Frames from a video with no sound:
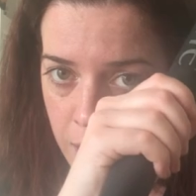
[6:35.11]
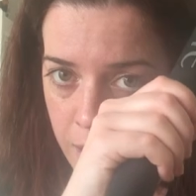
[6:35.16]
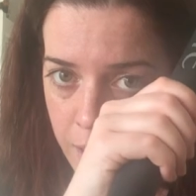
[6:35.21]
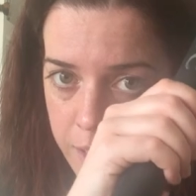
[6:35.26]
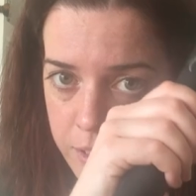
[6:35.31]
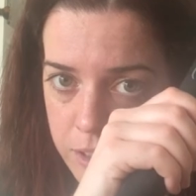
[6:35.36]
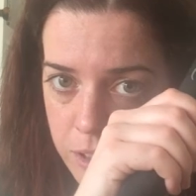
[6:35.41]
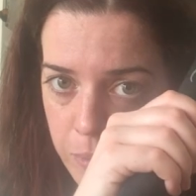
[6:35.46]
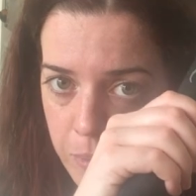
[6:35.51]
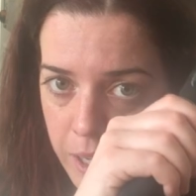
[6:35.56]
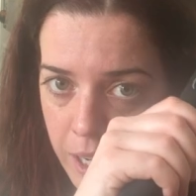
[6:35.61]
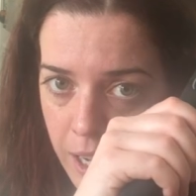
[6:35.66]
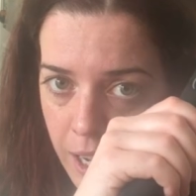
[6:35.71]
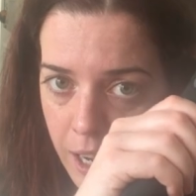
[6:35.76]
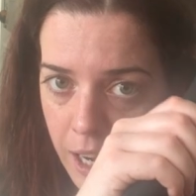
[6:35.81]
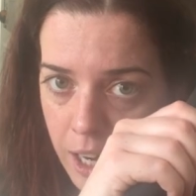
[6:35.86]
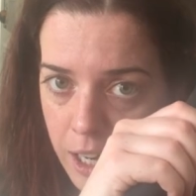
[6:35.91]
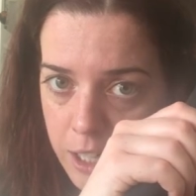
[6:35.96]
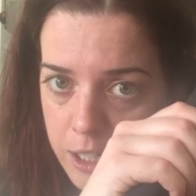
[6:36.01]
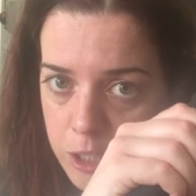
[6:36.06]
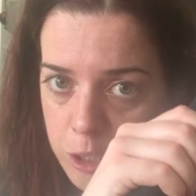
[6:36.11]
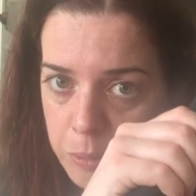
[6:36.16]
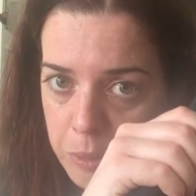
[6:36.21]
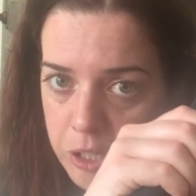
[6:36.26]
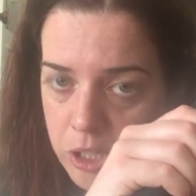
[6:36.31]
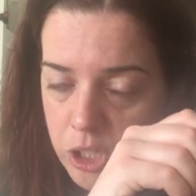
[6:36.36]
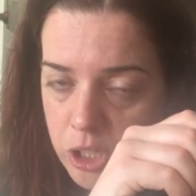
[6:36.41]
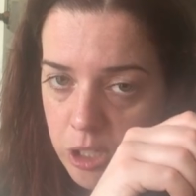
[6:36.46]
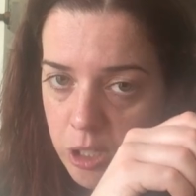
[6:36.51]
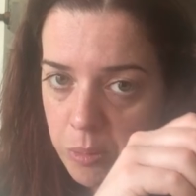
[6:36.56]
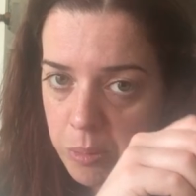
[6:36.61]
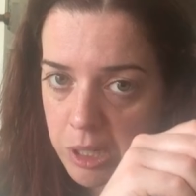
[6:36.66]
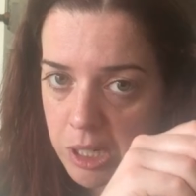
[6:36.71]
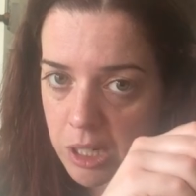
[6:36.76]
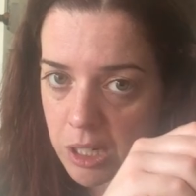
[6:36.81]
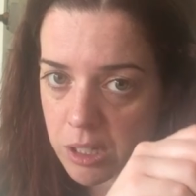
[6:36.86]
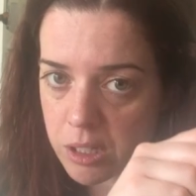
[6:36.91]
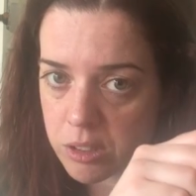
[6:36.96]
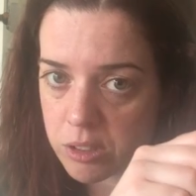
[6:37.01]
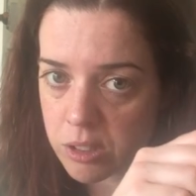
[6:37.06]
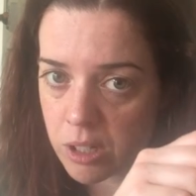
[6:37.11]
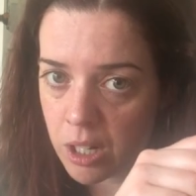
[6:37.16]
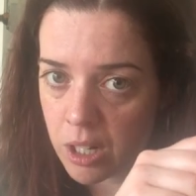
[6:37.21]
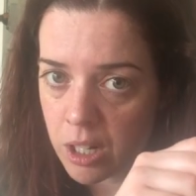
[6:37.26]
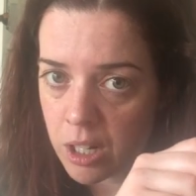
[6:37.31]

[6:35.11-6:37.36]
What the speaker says: into my hair, especially because,